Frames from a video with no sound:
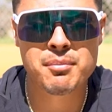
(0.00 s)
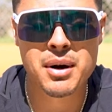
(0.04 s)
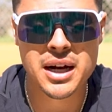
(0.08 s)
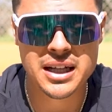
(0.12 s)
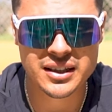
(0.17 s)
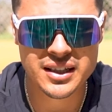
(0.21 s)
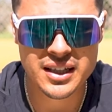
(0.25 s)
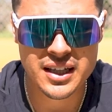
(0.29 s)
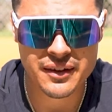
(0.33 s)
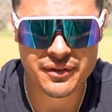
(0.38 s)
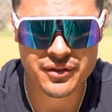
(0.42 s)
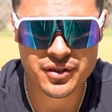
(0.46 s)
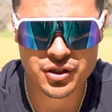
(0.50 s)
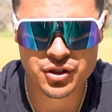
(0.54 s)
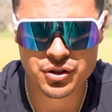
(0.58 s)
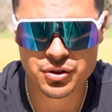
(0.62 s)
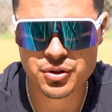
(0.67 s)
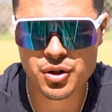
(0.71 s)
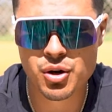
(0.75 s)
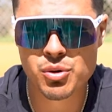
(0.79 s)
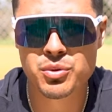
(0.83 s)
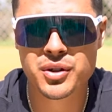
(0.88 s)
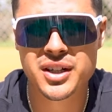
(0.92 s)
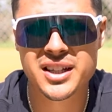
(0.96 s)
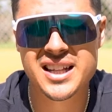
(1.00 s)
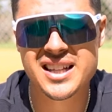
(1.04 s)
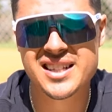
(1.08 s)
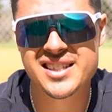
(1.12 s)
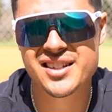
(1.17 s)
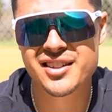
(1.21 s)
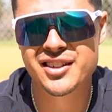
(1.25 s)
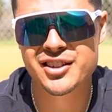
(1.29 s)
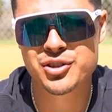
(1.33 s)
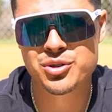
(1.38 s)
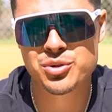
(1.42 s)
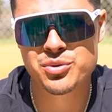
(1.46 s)
lift. You don't want to
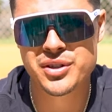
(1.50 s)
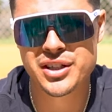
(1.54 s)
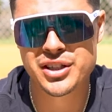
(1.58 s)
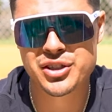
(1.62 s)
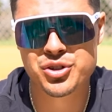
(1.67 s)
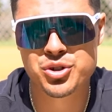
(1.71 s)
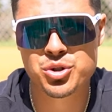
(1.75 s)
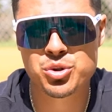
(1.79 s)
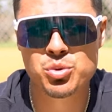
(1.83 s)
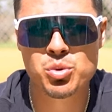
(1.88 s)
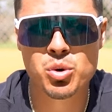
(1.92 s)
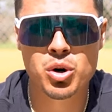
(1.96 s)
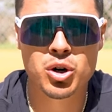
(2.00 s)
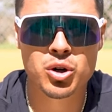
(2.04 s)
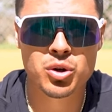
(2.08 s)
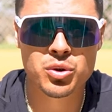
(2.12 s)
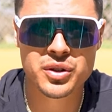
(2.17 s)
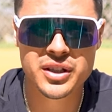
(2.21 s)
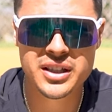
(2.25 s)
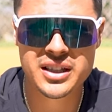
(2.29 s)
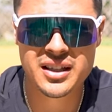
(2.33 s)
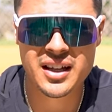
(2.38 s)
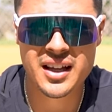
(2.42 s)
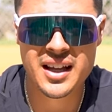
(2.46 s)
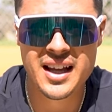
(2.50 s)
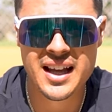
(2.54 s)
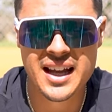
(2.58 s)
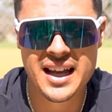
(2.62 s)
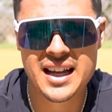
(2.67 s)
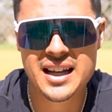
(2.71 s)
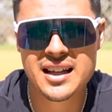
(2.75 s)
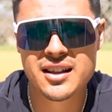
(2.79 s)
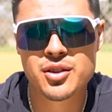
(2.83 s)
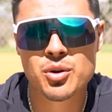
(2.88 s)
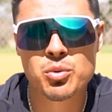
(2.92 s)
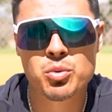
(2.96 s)
necessarily do this too early
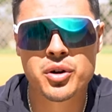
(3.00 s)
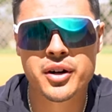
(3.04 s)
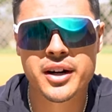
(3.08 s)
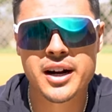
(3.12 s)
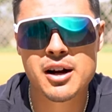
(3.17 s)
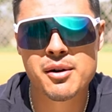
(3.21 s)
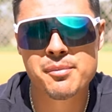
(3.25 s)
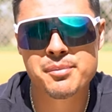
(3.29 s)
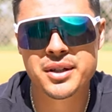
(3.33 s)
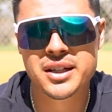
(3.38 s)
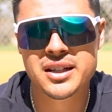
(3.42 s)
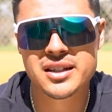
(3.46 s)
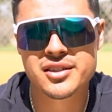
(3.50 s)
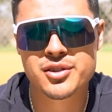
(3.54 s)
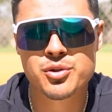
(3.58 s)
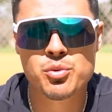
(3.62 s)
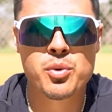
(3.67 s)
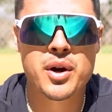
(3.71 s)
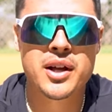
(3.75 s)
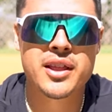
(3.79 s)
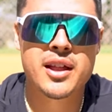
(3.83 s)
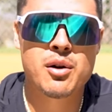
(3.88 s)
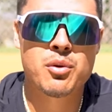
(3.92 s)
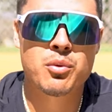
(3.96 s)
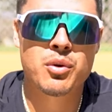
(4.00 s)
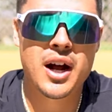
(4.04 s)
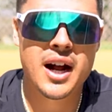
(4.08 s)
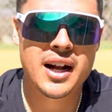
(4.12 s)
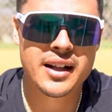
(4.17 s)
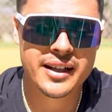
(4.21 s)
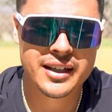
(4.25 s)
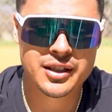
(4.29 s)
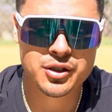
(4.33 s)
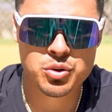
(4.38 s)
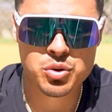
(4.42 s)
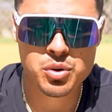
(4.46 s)
in the workout, because the way that I
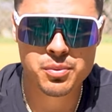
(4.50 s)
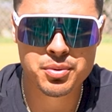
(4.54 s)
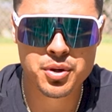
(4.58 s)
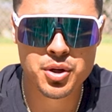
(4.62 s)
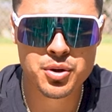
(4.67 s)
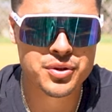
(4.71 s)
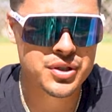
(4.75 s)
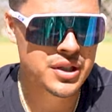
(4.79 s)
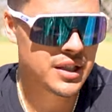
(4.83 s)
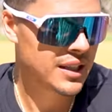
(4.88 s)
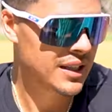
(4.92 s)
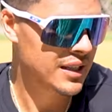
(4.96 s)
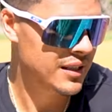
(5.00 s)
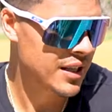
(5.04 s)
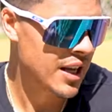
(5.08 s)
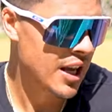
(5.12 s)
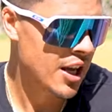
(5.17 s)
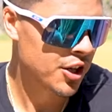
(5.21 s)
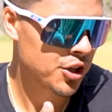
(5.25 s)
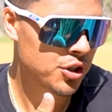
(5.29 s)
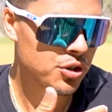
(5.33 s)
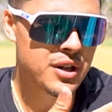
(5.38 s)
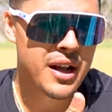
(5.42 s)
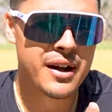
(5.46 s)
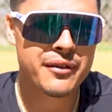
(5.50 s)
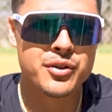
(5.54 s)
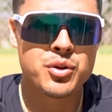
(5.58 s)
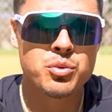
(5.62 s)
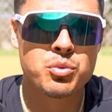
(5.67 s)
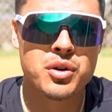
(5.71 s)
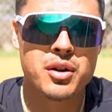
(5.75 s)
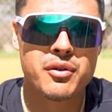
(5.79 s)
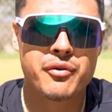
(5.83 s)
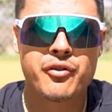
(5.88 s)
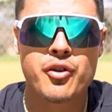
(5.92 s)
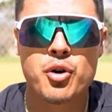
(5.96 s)
like to approach it is you definitely
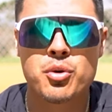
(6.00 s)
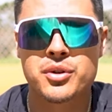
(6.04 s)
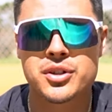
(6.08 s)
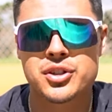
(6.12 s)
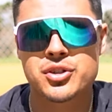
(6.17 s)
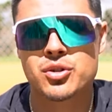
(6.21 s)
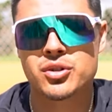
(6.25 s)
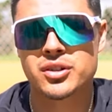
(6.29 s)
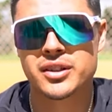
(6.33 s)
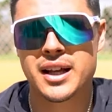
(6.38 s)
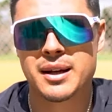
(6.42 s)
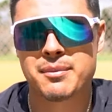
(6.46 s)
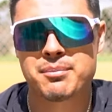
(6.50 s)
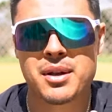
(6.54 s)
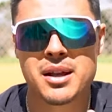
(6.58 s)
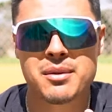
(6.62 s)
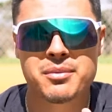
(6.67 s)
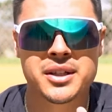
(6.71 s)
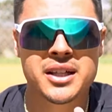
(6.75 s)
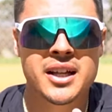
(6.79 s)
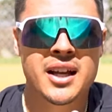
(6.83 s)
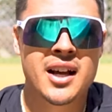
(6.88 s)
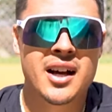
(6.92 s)
want to focus on like maybe